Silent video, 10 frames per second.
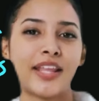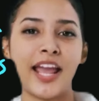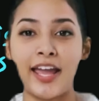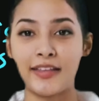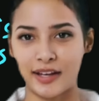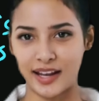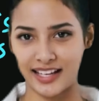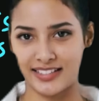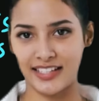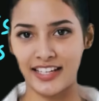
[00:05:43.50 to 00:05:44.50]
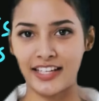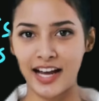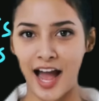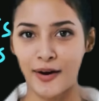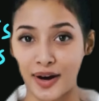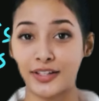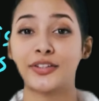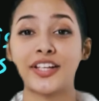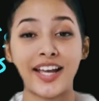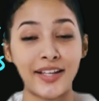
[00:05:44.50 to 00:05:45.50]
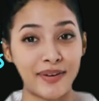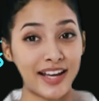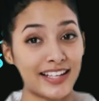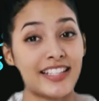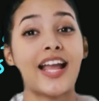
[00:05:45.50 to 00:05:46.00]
And the last thing that I want to talk about is